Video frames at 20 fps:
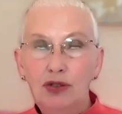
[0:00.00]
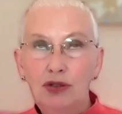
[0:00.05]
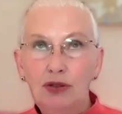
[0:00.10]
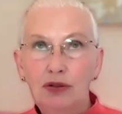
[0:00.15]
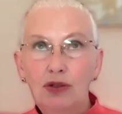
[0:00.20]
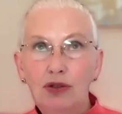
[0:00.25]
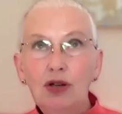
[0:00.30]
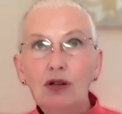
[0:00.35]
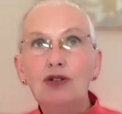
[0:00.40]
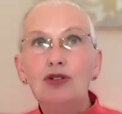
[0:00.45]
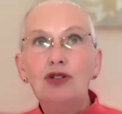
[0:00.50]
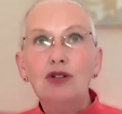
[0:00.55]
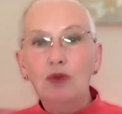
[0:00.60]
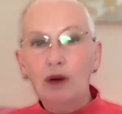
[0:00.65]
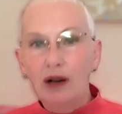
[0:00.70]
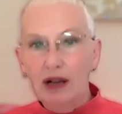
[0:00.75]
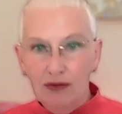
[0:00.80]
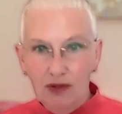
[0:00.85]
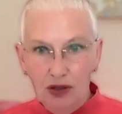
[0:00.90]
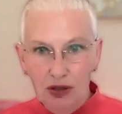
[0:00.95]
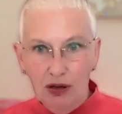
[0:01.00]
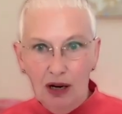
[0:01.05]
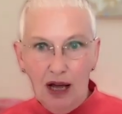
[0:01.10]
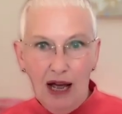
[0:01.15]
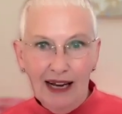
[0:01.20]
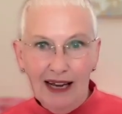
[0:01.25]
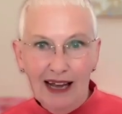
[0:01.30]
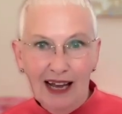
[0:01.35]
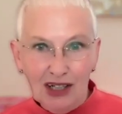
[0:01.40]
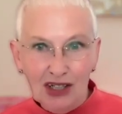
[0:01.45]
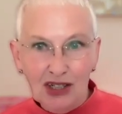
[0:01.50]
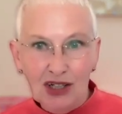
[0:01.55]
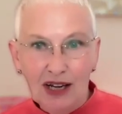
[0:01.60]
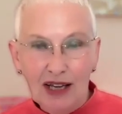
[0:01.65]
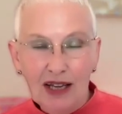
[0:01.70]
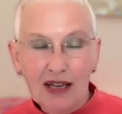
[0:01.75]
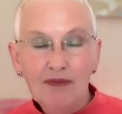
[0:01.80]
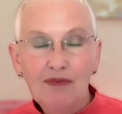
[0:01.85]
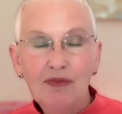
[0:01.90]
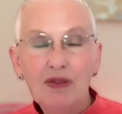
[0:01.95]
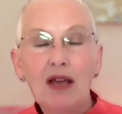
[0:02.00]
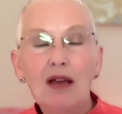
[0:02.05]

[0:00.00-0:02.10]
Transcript: you can do whatever you like, actually,